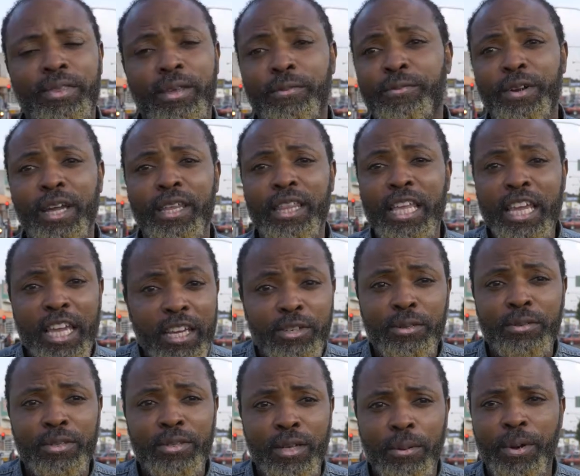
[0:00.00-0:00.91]
different
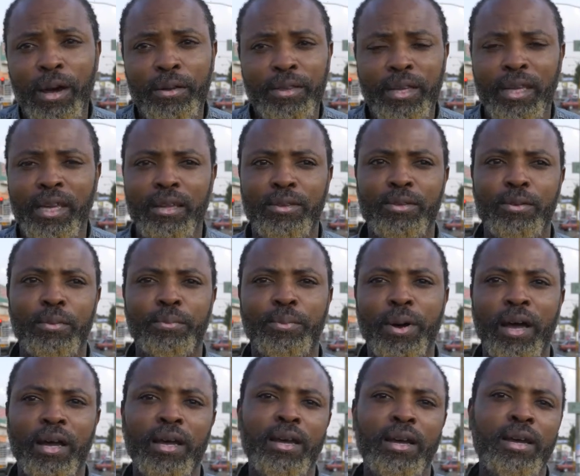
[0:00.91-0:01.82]
issues about the Kempton
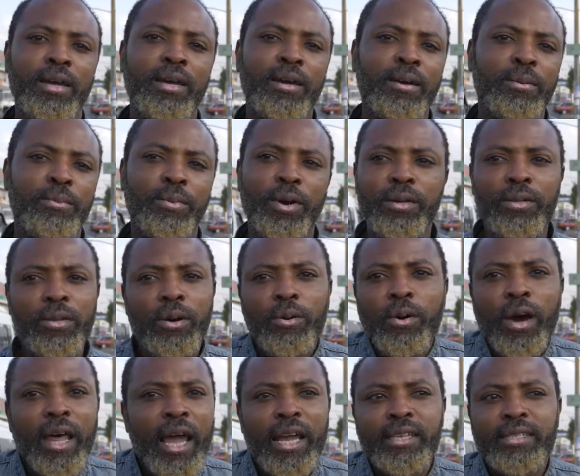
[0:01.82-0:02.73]
Park. But you know
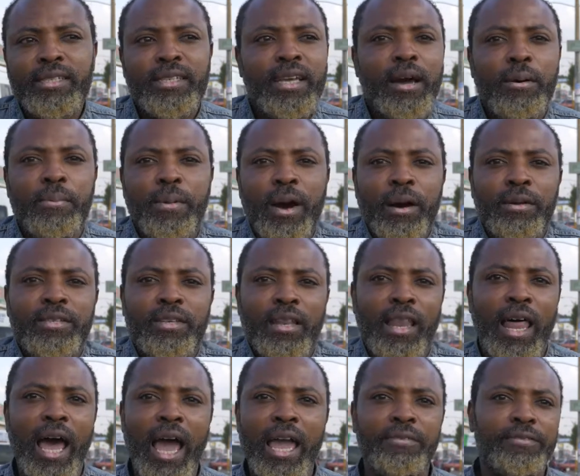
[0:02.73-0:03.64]
what I say about
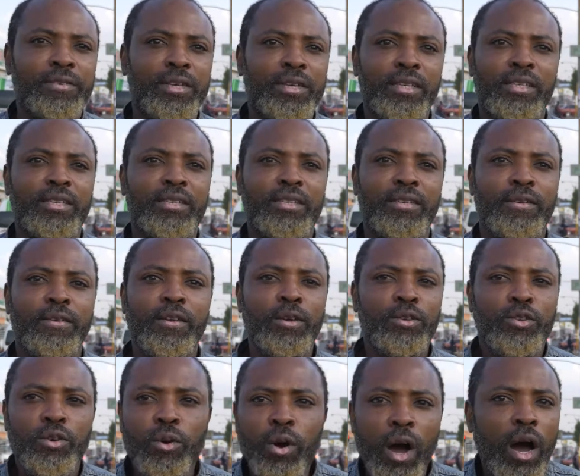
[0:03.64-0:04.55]
life is,
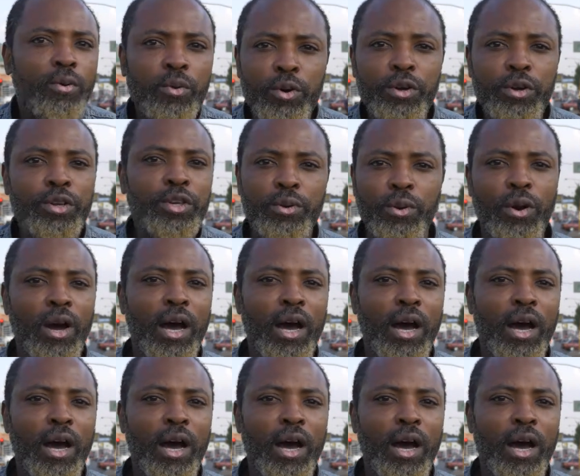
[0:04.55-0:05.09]
you are who you